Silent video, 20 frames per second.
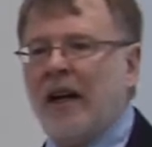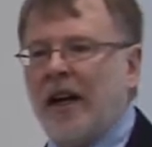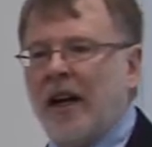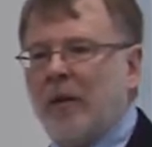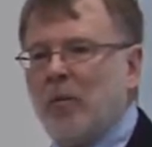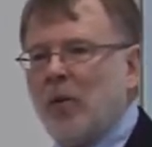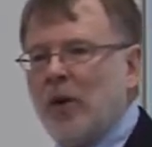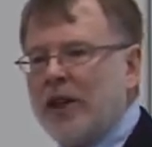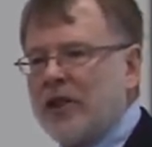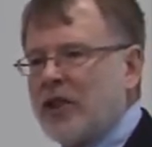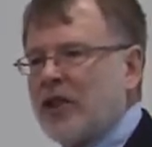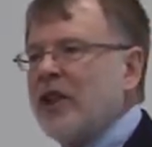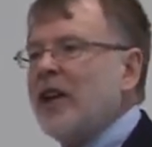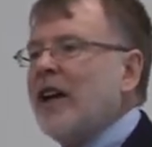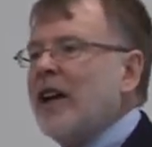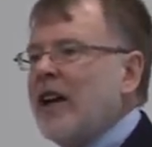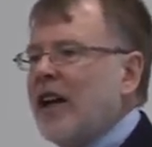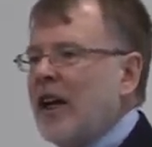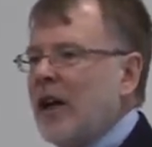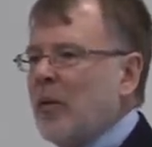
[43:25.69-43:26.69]
in which
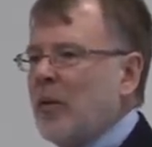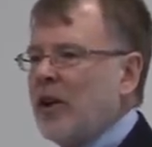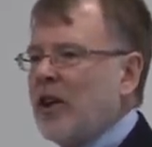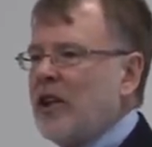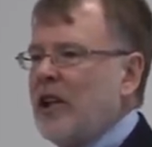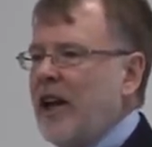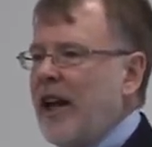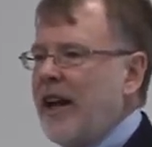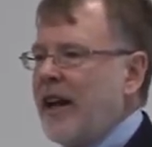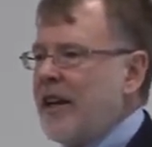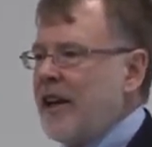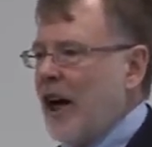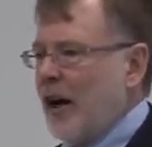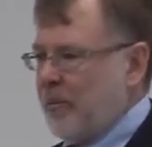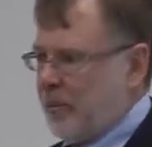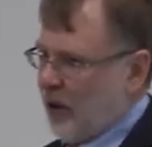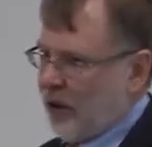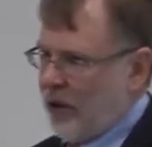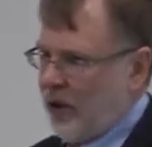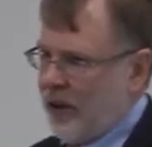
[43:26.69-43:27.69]
it would lend
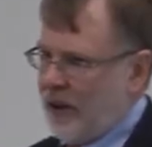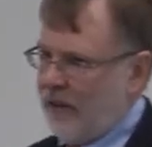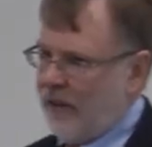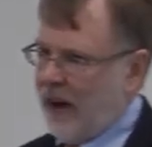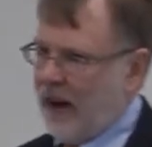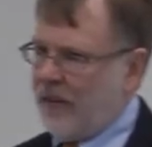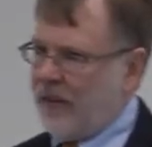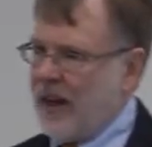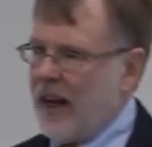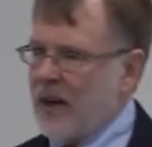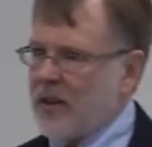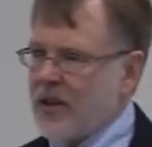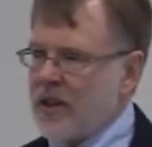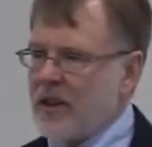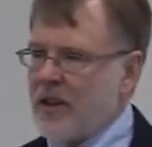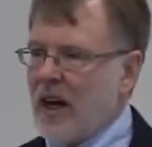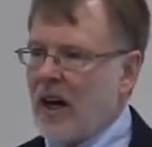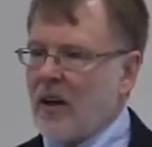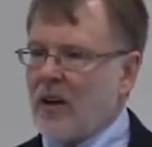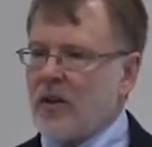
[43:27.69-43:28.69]
up to
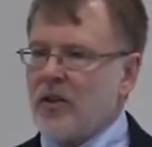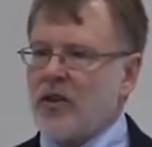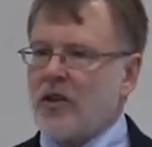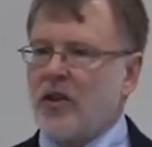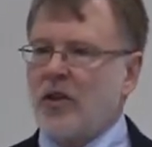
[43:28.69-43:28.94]
$35,000